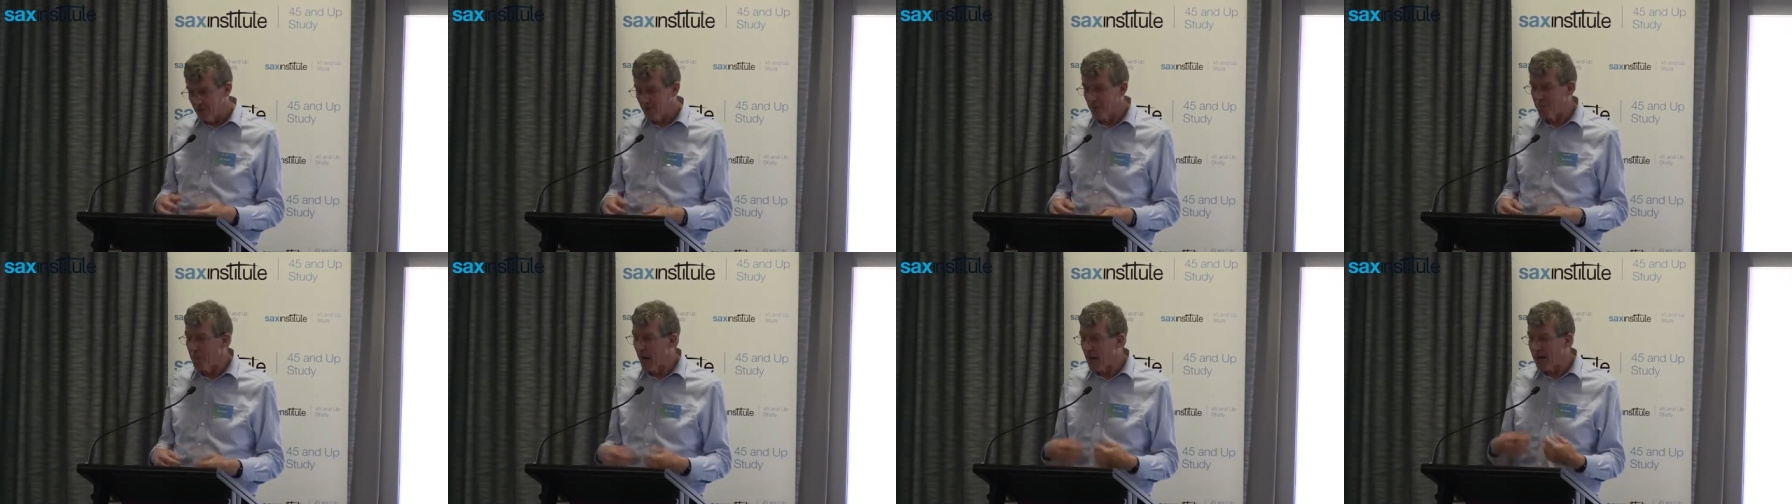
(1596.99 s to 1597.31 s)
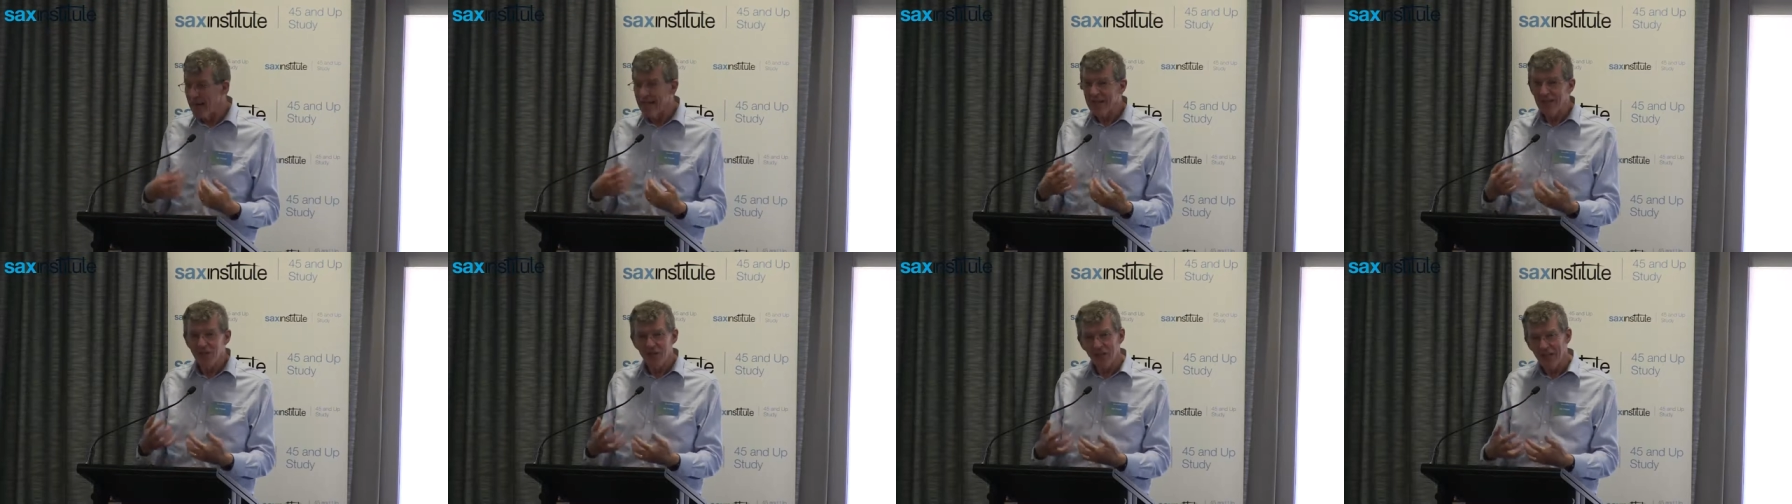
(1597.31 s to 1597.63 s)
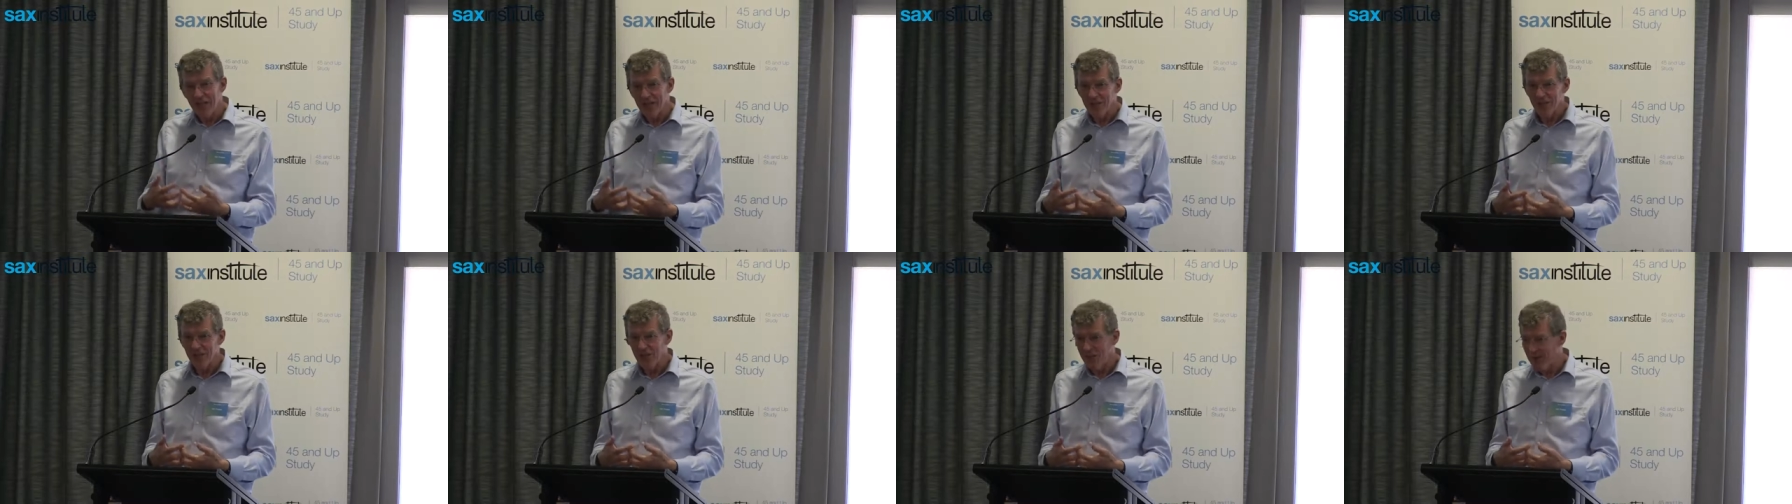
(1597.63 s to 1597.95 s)
Money
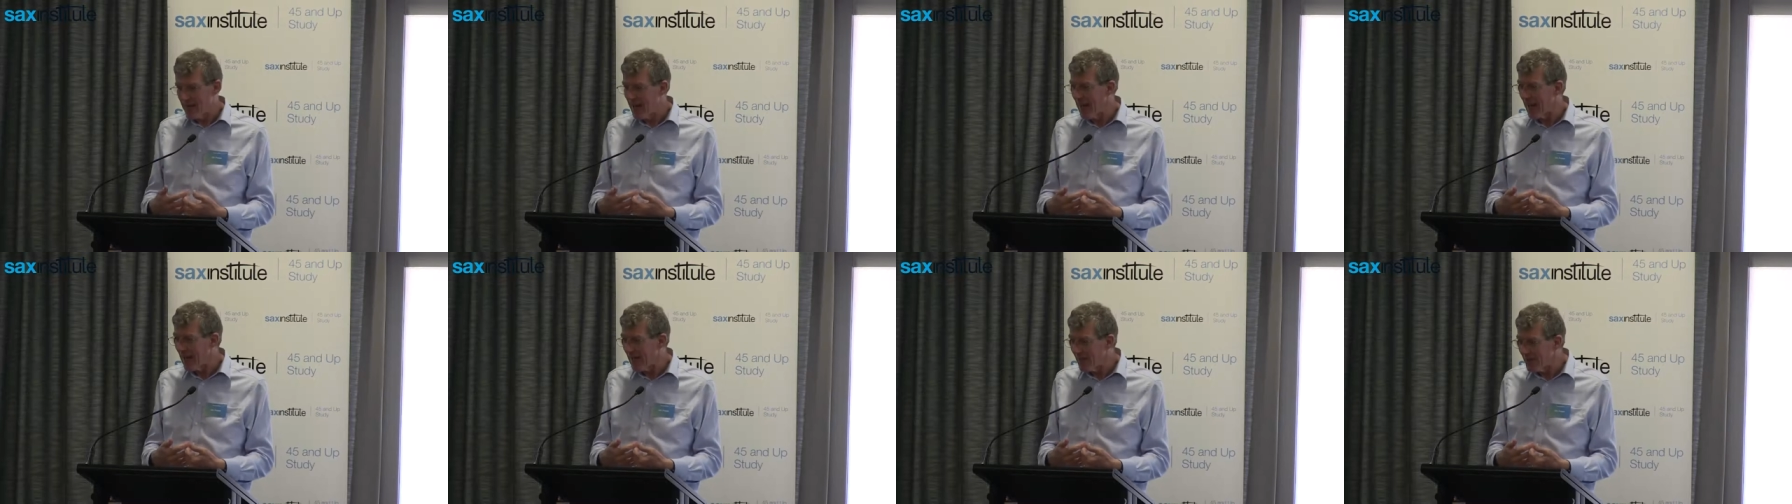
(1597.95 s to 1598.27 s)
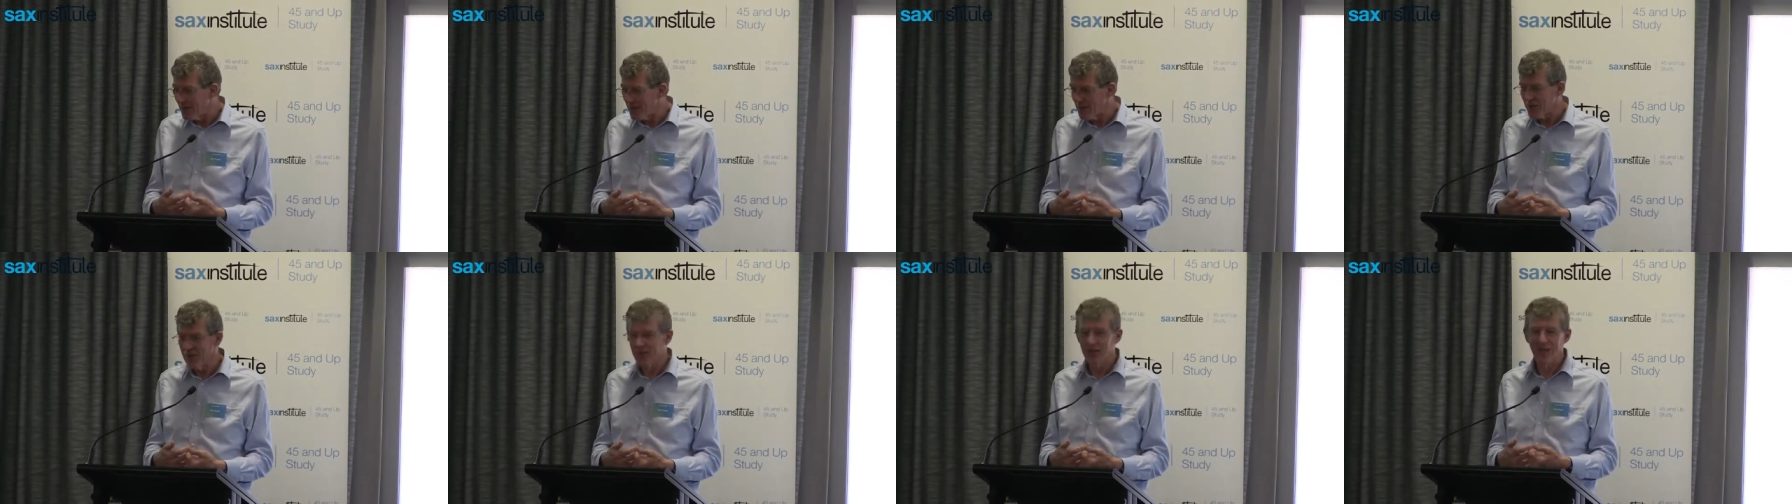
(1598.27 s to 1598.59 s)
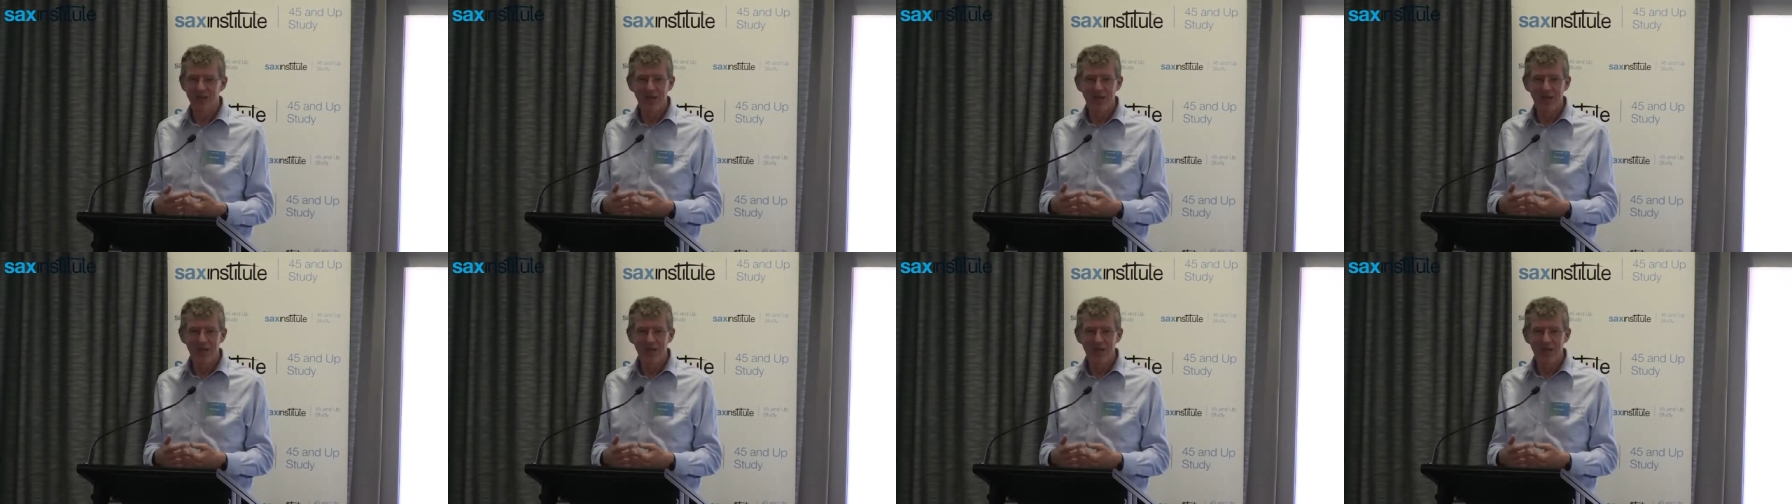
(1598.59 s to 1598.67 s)
changes hands,